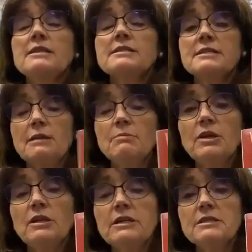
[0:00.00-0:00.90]

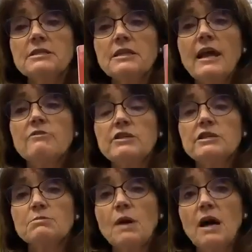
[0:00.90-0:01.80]
stimulus and
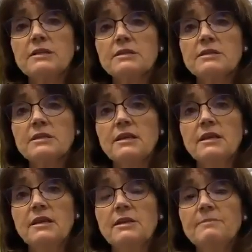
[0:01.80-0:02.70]
response
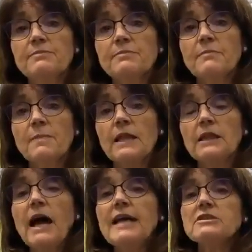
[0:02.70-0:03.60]

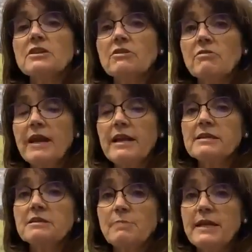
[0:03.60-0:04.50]
lies the
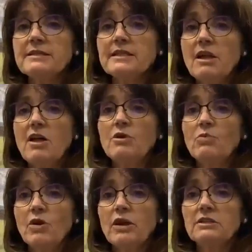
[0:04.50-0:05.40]
greatest space in all the
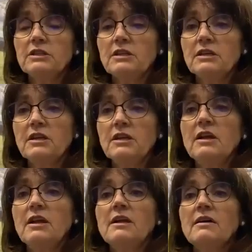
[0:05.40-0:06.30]
world.
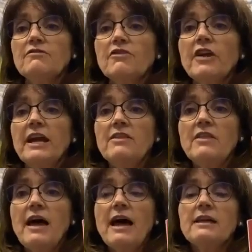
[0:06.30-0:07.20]
For in
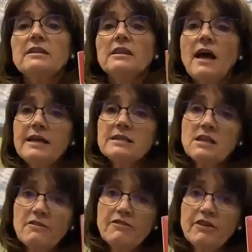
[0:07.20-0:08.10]
that lies
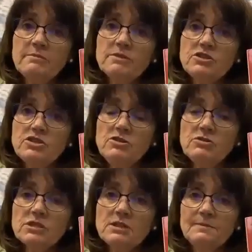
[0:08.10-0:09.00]
our freedom to
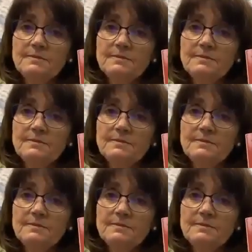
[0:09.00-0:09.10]
choose